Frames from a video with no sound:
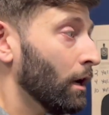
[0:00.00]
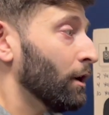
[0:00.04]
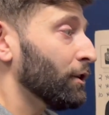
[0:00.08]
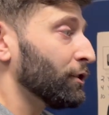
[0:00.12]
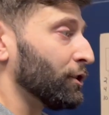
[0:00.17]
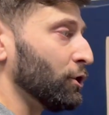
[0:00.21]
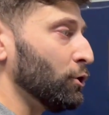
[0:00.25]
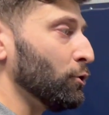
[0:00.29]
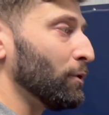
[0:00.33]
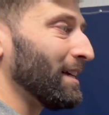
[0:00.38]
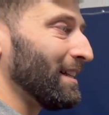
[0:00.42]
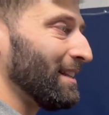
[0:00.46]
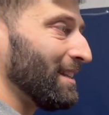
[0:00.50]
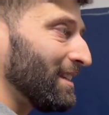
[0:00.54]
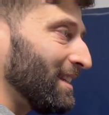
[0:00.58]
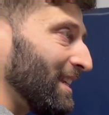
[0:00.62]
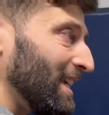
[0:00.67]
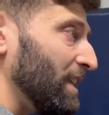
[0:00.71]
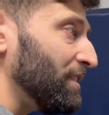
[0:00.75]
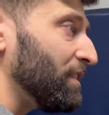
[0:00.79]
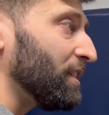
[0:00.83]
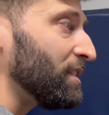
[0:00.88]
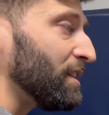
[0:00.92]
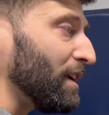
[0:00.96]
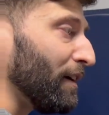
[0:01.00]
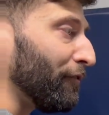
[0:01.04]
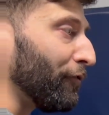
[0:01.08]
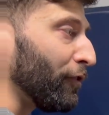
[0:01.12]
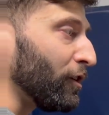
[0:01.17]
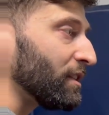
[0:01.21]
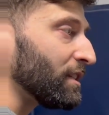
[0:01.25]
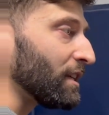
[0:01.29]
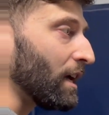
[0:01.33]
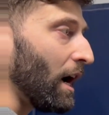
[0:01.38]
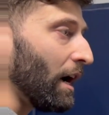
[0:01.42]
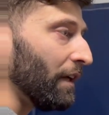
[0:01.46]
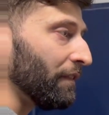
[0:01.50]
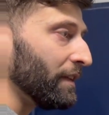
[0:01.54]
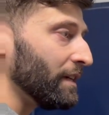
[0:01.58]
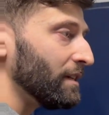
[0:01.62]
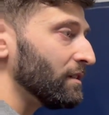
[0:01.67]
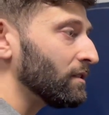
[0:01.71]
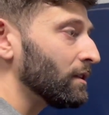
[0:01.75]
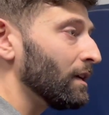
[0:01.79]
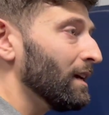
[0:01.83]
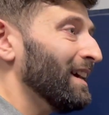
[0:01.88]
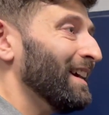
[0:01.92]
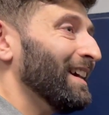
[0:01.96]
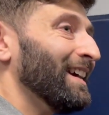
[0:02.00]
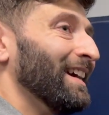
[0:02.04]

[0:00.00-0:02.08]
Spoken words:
So you can see the difference on these.